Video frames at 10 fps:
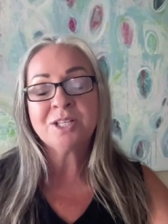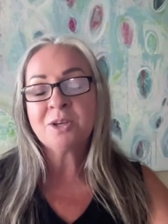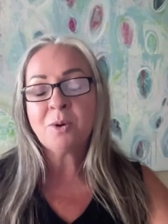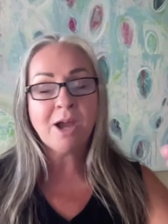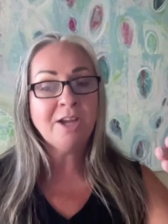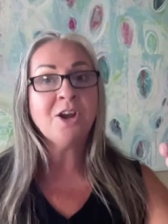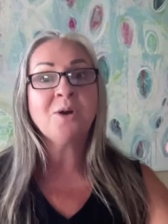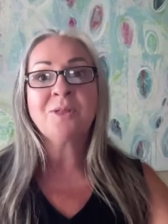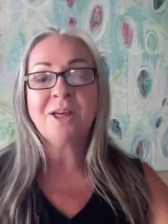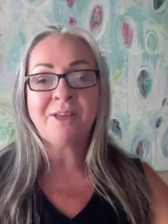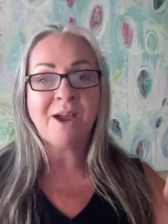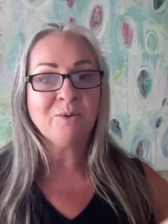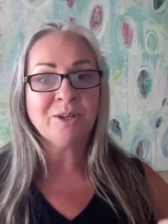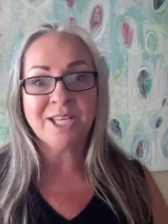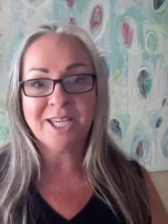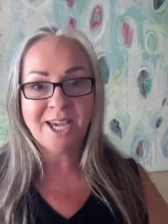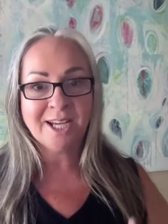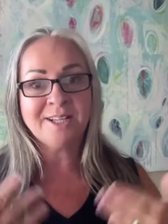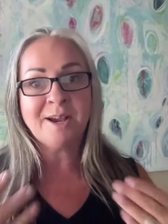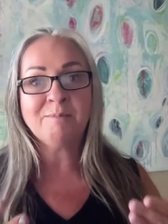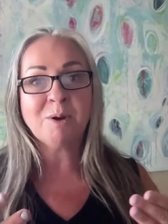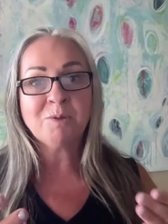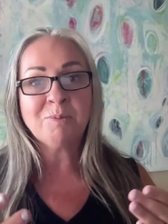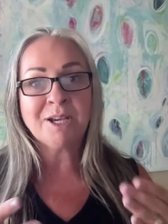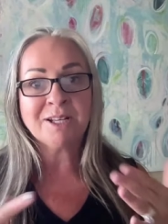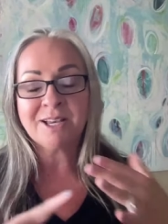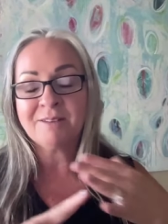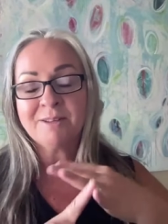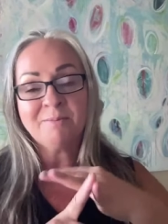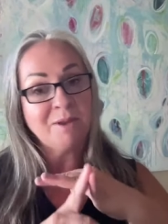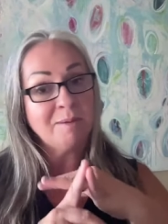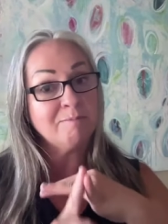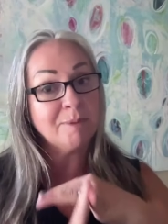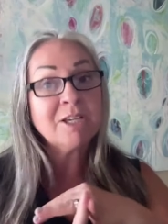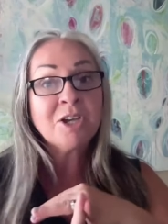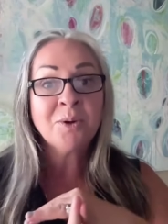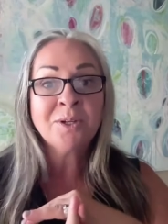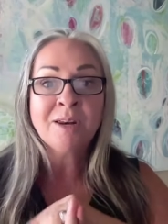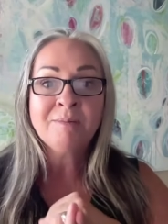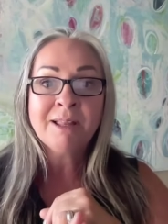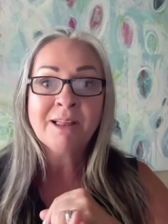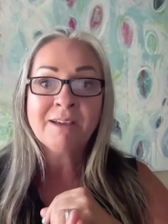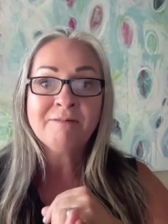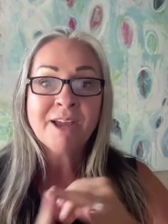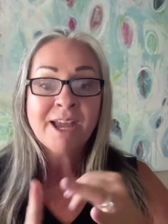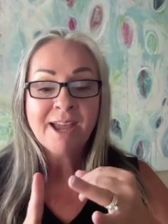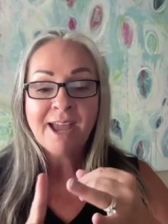And so I know that that really kicked up both because I have something big going on in my life